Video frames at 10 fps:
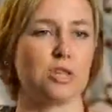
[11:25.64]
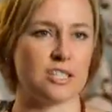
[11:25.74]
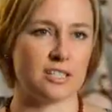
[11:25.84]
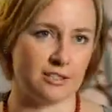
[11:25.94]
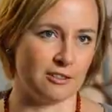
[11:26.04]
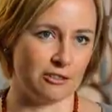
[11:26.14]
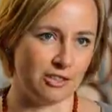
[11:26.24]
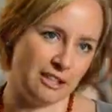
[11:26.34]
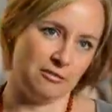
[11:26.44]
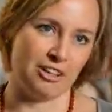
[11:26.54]
you've printed it on
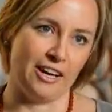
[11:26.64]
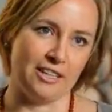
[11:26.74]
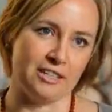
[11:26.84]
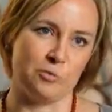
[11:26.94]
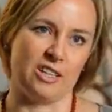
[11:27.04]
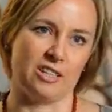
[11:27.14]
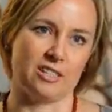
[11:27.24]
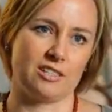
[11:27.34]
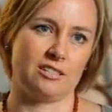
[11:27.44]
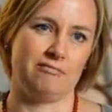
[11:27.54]
the invite,
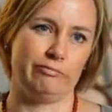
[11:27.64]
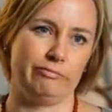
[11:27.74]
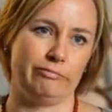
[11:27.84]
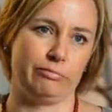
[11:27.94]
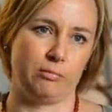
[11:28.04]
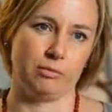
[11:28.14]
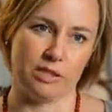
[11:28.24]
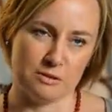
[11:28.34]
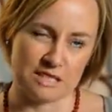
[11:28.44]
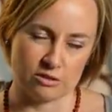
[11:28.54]
but probably
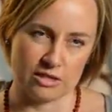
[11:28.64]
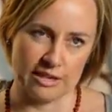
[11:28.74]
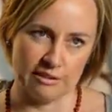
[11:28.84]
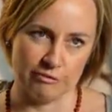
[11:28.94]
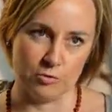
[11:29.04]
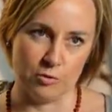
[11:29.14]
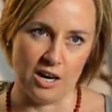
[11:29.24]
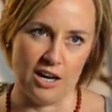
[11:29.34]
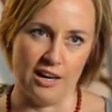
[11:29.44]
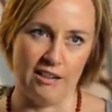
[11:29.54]
no one's looked at that for a
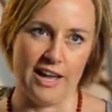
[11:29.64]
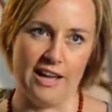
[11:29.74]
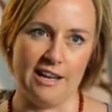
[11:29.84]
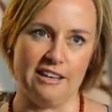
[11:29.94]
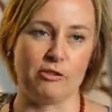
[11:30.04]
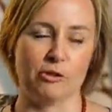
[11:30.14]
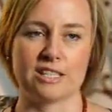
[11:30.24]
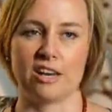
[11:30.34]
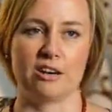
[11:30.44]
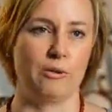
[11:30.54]
while and
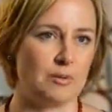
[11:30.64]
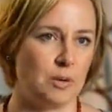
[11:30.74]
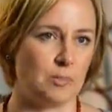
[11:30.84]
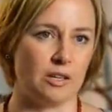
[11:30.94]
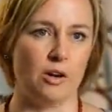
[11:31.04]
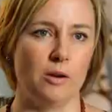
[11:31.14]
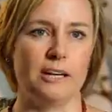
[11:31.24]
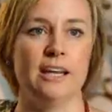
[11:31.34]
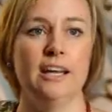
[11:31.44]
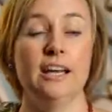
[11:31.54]
everyone's kind of wrapped up in the moment.